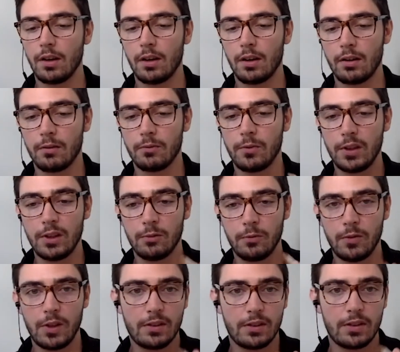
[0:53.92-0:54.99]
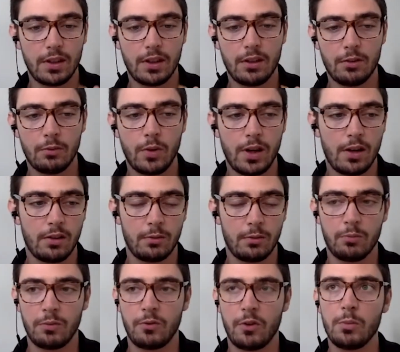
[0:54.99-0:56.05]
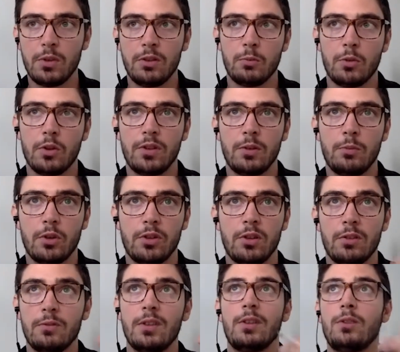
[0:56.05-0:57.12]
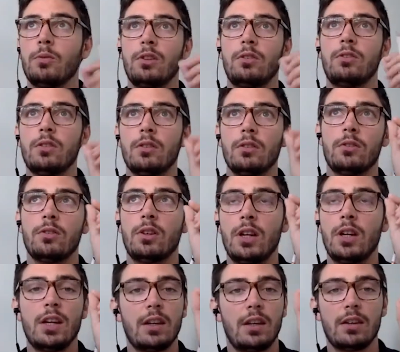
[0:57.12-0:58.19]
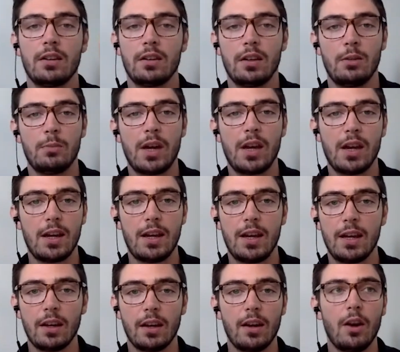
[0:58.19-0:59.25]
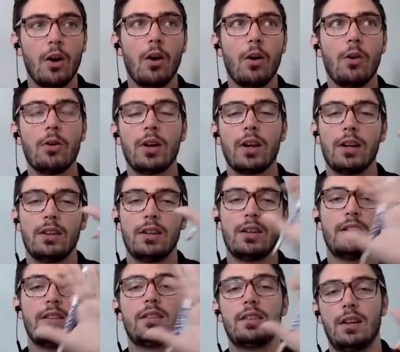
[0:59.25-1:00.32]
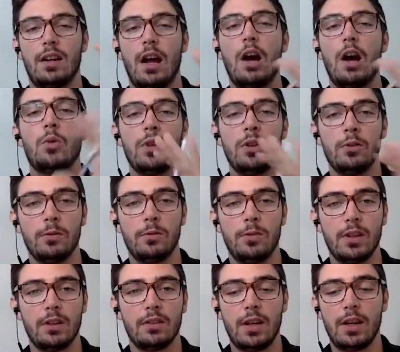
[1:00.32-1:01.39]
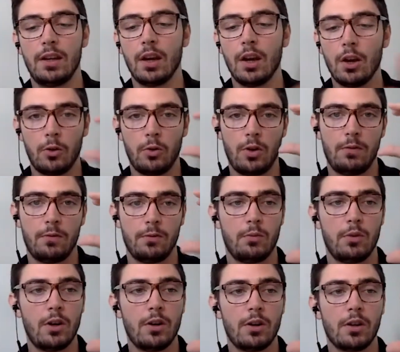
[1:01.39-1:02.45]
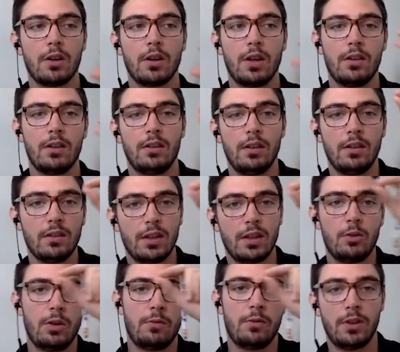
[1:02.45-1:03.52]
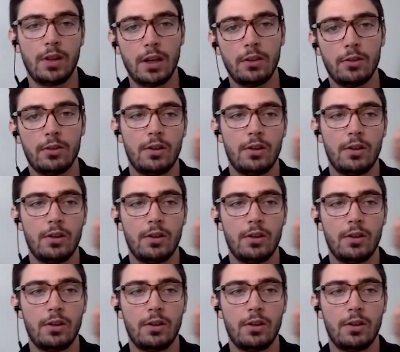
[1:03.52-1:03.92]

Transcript: this skill were for me the most important. It was the click in my head, like, okay, that's how we do things. Like you have a block and inside you have a title